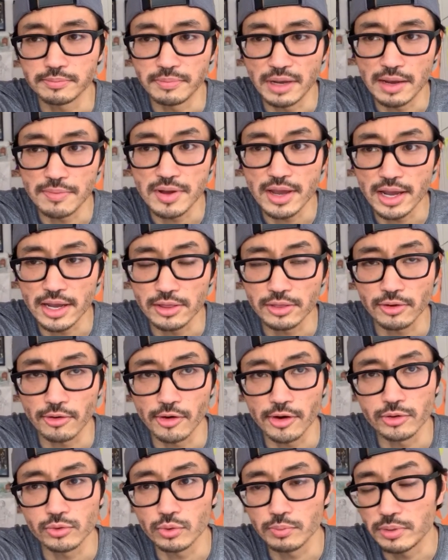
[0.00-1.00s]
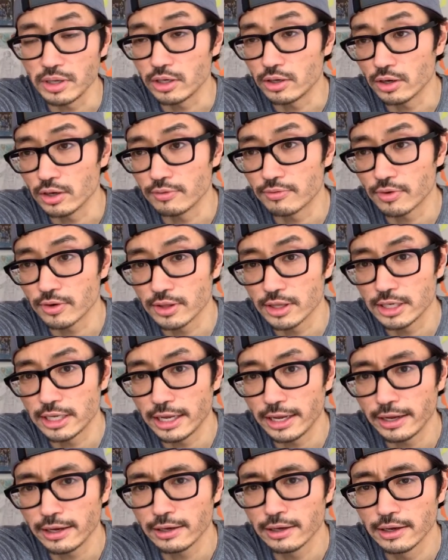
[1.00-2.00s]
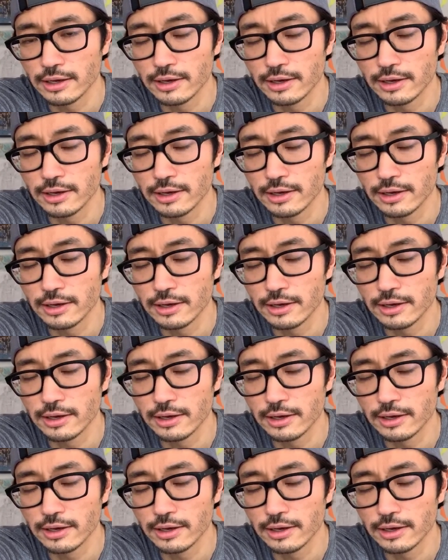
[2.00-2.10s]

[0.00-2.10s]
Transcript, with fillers: Maybe 8:30s would be good for the day.